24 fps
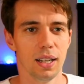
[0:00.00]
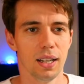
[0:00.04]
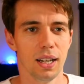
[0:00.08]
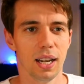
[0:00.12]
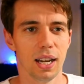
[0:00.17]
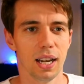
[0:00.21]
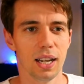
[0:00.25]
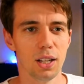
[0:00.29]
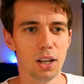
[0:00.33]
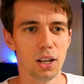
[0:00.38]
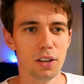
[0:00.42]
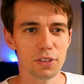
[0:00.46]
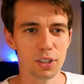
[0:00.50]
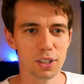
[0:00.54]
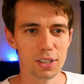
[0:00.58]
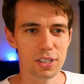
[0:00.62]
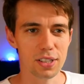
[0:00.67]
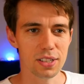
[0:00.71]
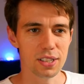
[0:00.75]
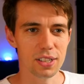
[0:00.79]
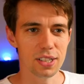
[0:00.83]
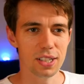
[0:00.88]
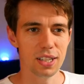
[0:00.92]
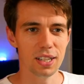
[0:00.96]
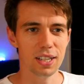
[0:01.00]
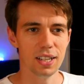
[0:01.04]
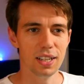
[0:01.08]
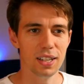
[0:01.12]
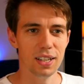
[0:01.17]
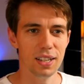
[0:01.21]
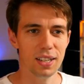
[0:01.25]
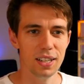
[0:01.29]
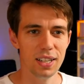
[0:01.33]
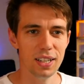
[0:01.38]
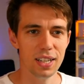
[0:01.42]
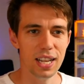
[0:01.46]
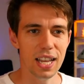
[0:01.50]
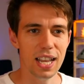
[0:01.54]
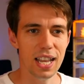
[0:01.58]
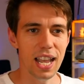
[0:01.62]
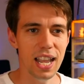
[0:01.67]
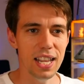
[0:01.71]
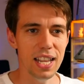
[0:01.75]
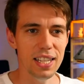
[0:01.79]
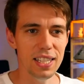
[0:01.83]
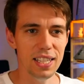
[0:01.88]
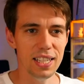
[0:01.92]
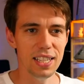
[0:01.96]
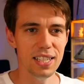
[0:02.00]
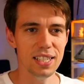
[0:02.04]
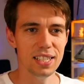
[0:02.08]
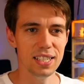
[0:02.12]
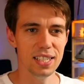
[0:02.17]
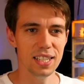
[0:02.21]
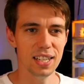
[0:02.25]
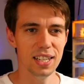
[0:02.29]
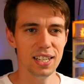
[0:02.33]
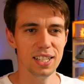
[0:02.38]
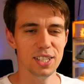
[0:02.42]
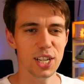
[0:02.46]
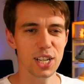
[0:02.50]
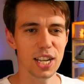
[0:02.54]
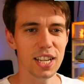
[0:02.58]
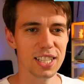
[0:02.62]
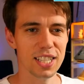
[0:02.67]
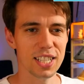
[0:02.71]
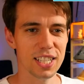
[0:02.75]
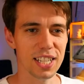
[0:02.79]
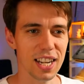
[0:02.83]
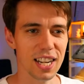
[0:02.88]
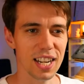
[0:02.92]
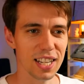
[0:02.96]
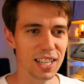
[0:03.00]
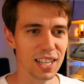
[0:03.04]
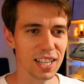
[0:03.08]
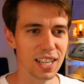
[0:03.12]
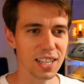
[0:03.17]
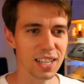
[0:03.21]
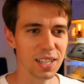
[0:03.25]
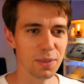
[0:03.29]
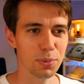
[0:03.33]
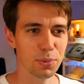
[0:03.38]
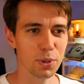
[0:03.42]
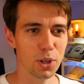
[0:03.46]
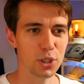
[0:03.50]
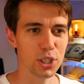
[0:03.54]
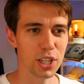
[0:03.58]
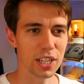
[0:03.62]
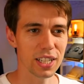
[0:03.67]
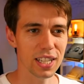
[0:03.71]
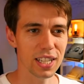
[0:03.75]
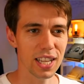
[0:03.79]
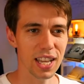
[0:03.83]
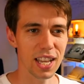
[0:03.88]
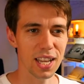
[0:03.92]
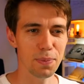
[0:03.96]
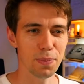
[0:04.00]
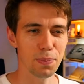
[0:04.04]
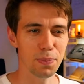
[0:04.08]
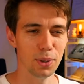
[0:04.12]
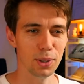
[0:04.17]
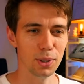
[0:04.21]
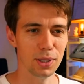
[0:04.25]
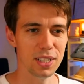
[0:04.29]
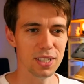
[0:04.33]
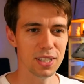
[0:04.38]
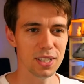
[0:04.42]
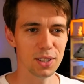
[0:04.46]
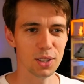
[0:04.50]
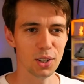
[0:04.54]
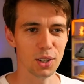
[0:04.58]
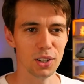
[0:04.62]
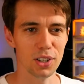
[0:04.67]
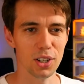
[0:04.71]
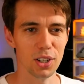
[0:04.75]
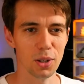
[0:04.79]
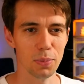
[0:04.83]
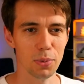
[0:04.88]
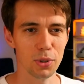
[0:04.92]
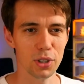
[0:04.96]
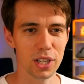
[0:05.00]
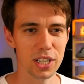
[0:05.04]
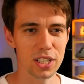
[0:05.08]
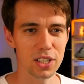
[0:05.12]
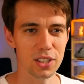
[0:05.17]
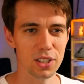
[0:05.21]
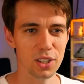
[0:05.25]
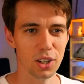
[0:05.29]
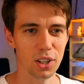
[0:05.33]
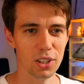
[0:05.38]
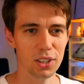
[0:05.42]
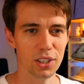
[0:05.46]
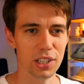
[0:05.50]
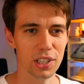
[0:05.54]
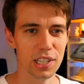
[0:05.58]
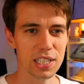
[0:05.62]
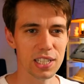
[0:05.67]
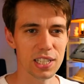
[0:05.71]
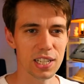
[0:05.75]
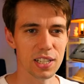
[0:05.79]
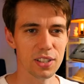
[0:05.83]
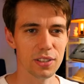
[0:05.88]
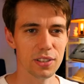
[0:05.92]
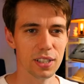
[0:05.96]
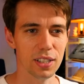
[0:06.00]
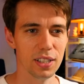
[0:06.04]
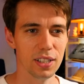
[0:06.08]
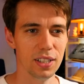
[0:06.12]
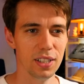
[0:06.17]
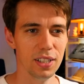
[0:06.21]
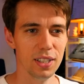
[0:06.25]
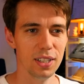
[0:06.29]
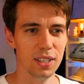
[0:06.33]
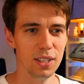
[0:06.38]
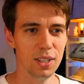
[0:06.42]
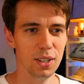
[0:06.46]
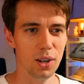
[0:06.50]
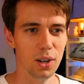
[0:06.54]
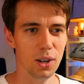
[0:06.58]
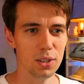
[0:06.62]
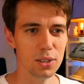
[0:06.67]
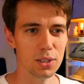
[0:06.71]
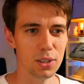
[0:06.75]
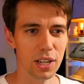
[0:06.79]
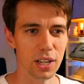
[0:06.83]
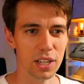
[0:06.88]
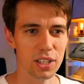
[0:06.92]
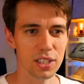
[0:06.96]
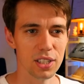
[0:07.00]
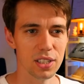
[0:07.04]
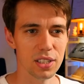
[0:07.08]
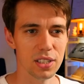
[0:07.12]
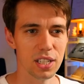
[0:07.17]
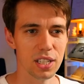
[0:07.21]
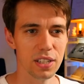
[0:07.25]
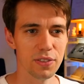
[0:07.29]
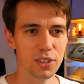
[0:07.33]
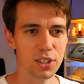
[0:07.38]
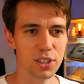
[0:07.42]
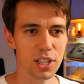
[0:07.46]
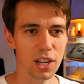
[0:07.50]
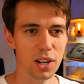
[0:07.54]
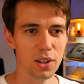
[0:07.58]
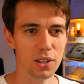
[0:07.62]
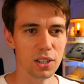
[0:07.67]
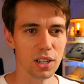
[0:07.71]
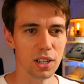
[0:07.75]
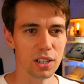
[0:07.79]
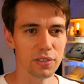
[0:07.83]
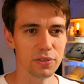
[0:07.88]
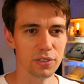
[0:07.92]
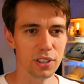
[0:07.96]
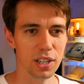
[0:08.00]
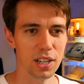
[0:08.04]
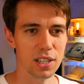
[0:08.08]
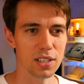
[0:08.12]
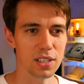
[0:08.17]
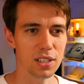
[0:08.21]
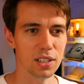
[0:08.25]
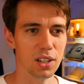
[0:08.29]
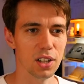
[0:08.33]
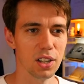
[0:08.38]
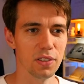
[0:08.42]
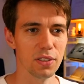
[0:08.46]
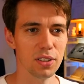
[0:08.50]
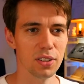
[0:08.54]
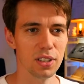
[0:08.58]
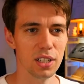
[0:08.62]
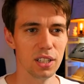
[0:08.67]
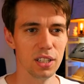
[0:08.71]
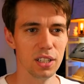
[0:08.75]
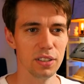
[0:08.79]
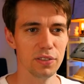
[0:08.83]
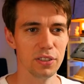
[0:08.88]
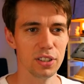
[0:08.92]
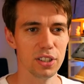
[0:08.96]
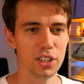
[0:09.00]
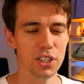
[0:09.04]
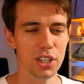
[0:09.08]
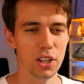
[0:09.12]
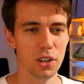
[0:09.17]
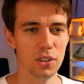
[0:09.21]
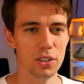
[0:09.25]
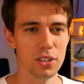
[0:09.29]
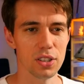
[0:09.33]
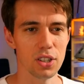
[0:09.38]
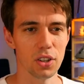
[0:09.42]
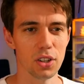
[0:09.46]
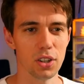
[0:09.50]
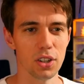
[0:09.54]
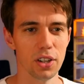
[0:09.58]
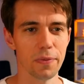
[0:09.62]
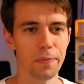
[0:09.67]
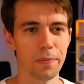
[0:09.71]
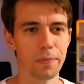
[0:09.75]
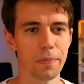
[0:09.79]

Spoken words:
I love those 80s Jackie Chan like Project A, Police Story, Operation Condor, etc. Also like Stephen Chow, Kung Fu Hustle, Love and Delivery, Shaolin Soccer.